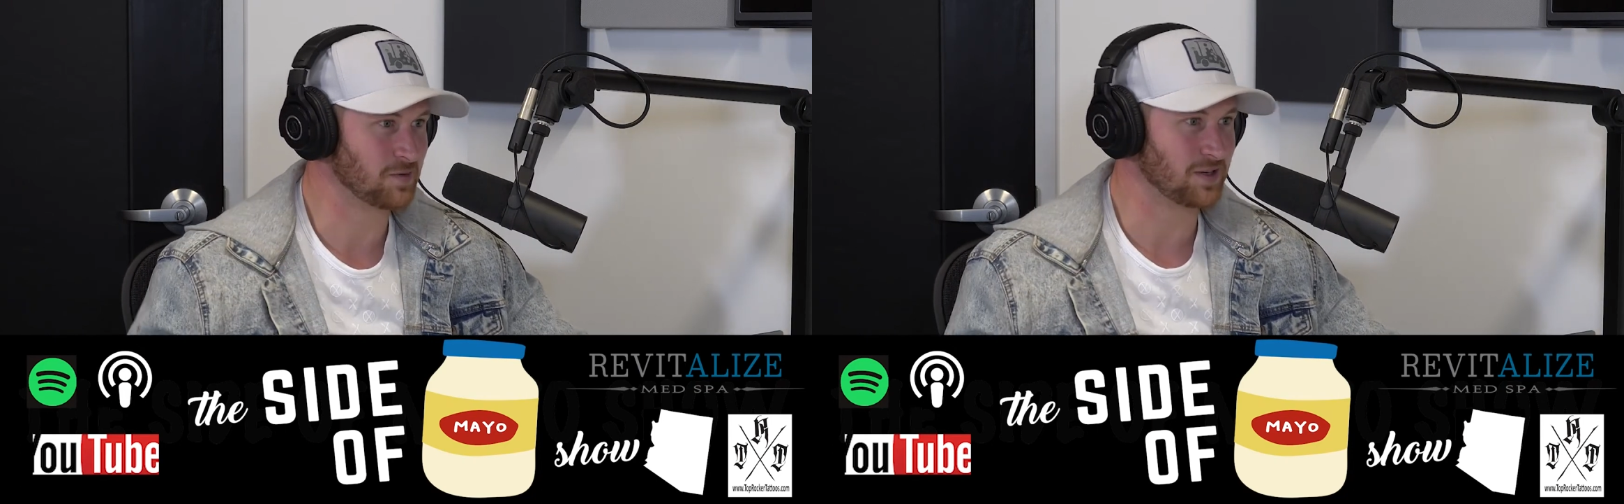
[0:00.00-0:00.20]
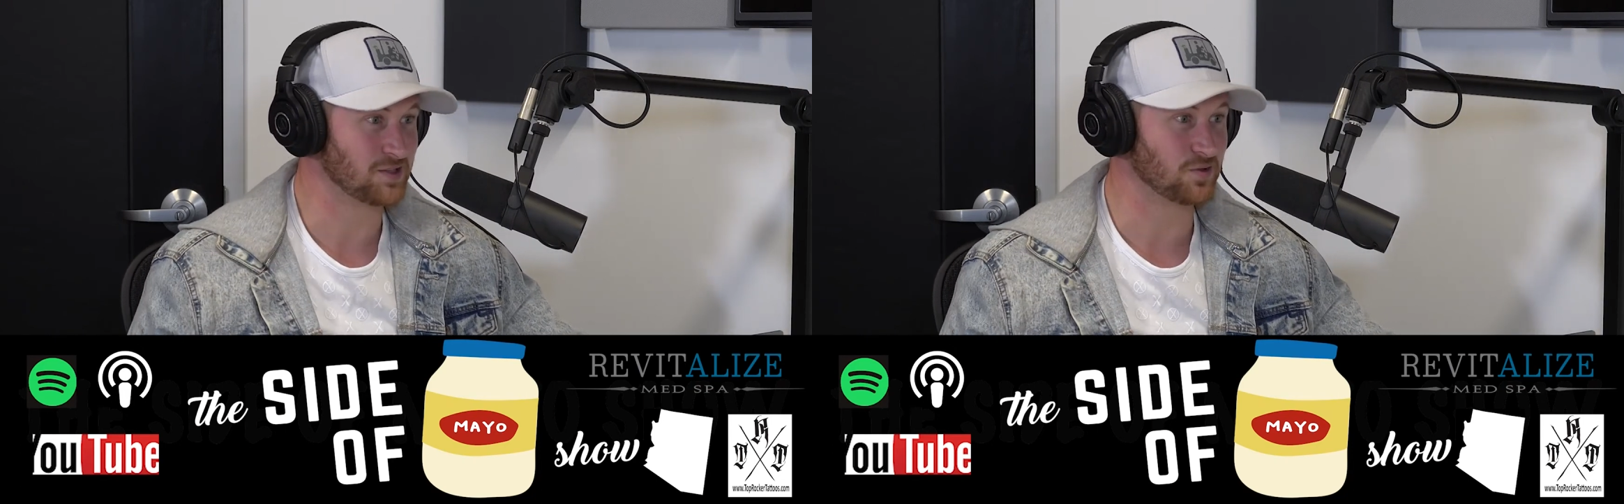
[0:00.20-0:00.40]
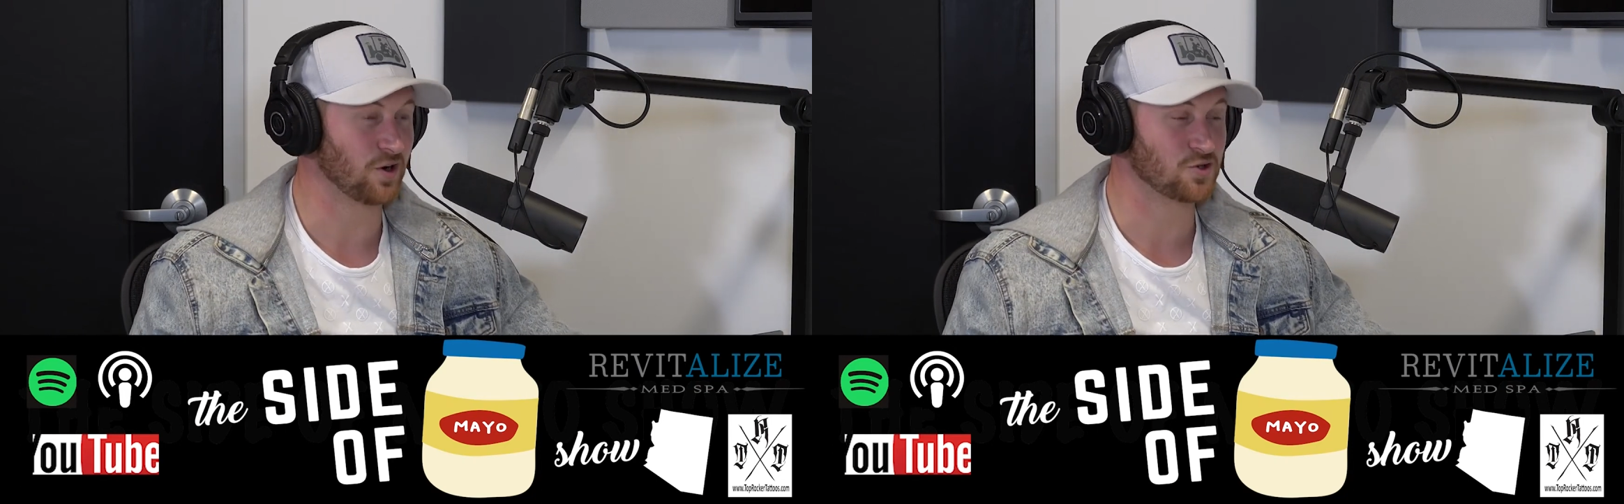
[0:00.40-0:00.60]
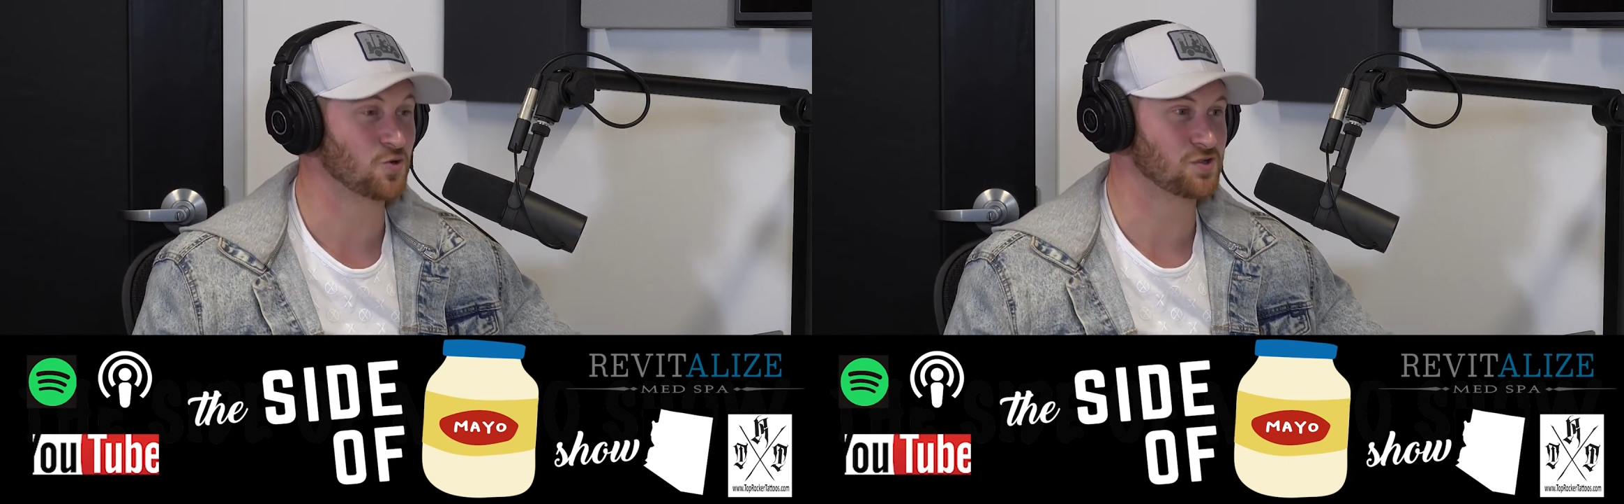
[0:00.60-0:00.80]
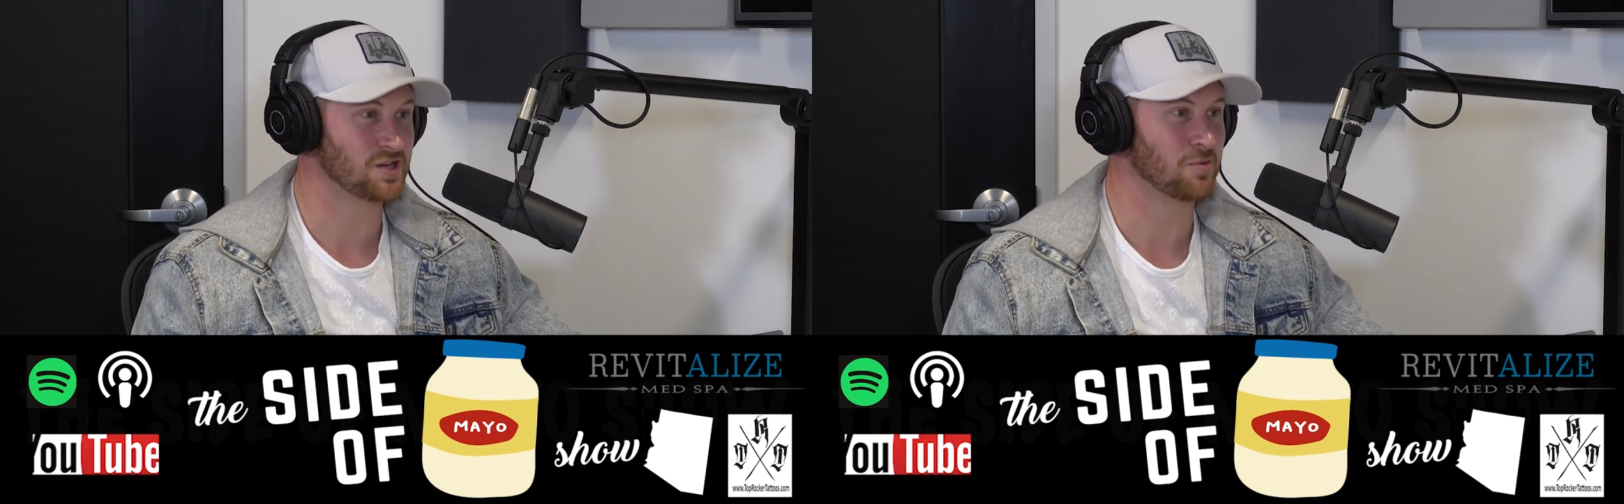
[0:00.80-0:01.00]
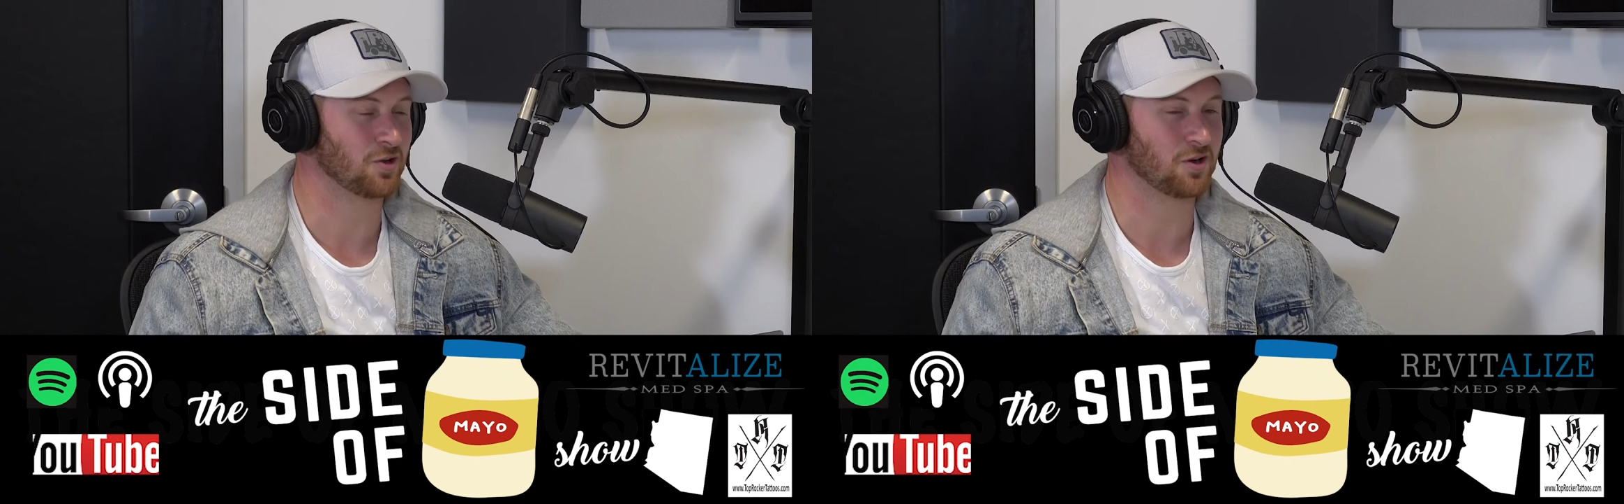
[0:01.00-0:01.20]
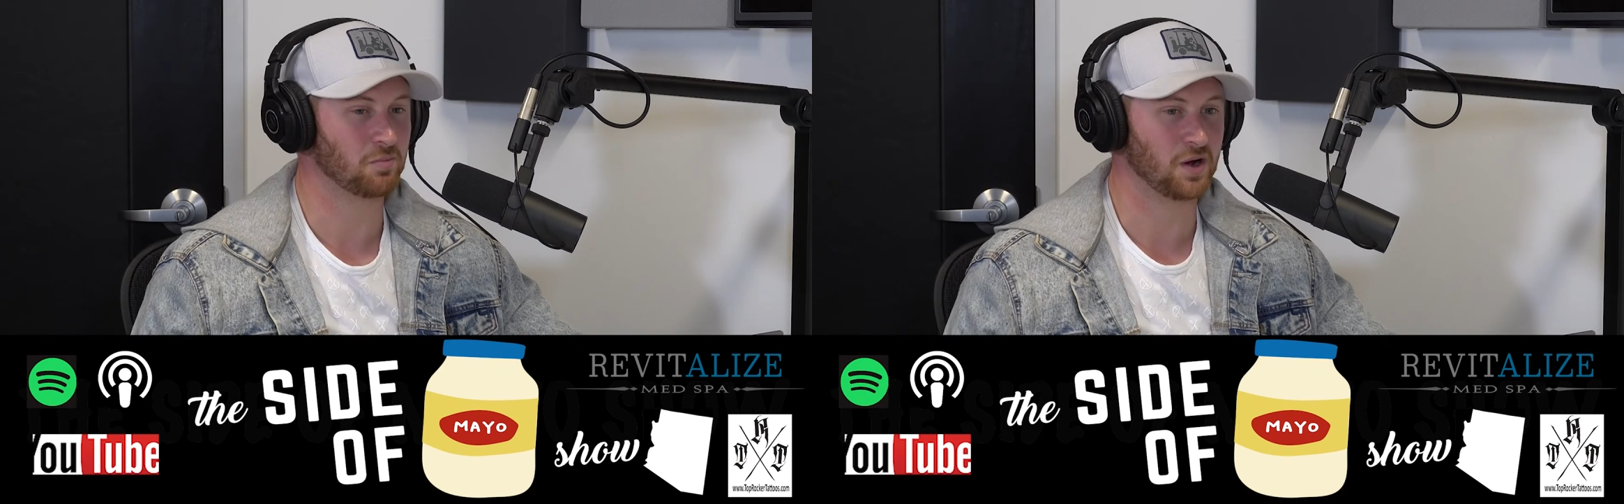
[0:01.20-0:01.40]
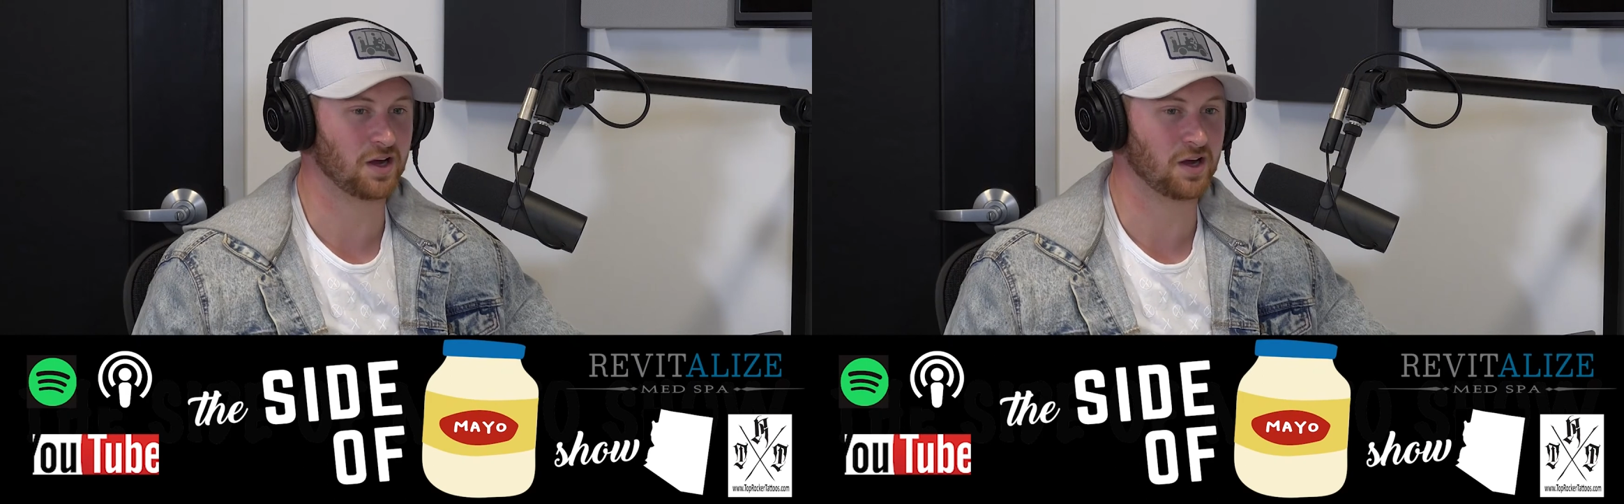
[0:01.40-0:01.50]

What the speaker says: because you are too similar. But